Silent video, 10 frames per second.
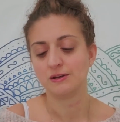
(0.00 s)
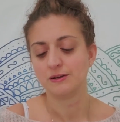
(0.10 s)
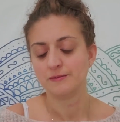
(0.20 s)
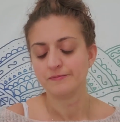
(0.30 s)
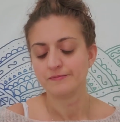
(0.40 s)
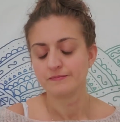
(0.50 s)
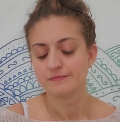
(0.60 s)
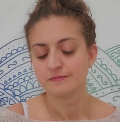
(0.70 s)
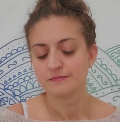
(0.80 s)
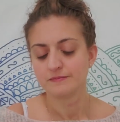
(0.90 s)

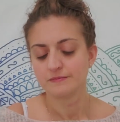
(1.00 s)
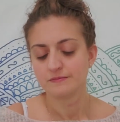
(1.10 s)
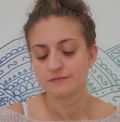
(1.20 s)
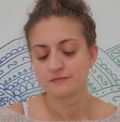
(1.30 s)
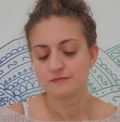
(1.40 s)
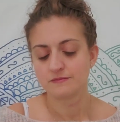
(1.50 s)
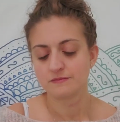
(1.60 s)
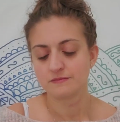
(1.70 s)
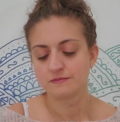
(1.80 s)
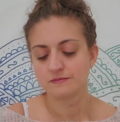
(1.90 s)

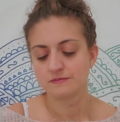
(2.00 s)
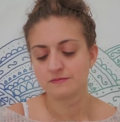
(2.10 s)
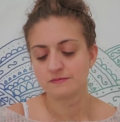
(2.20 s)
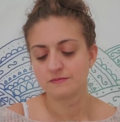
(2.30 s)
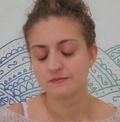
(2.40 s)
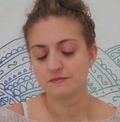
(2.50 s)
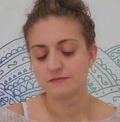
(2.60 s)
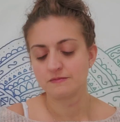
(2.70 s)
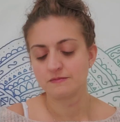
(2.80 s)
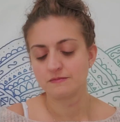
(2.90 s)

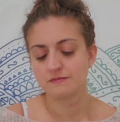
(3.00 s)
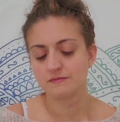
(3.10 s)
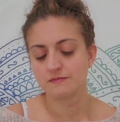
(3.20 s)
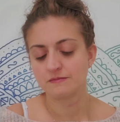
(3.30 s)
No one is speaking in this clip.